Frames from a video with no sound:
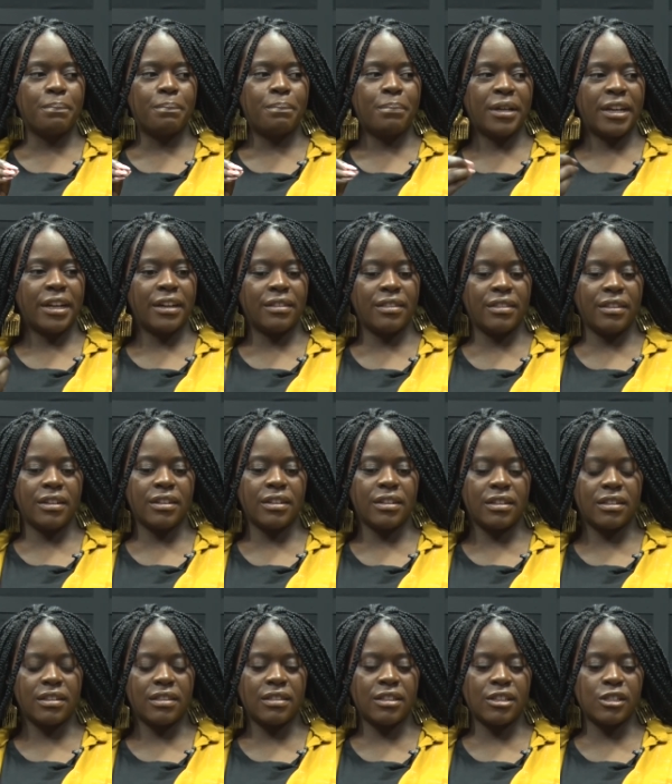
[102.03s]
But I
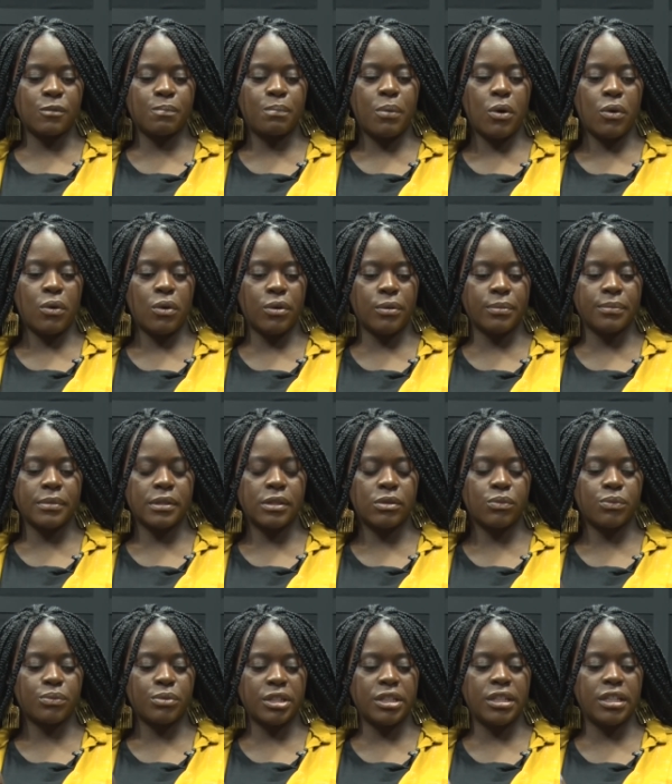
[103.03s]
think these poems
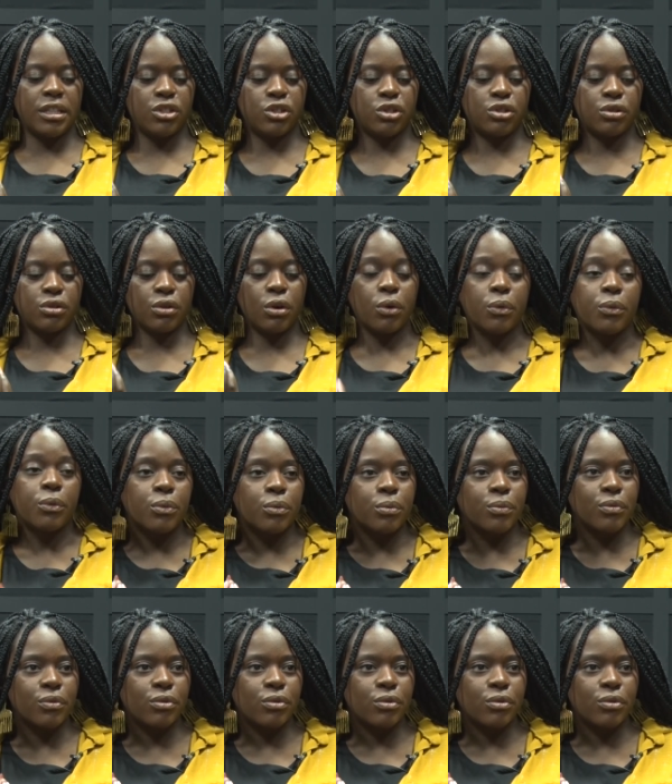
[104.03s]
really show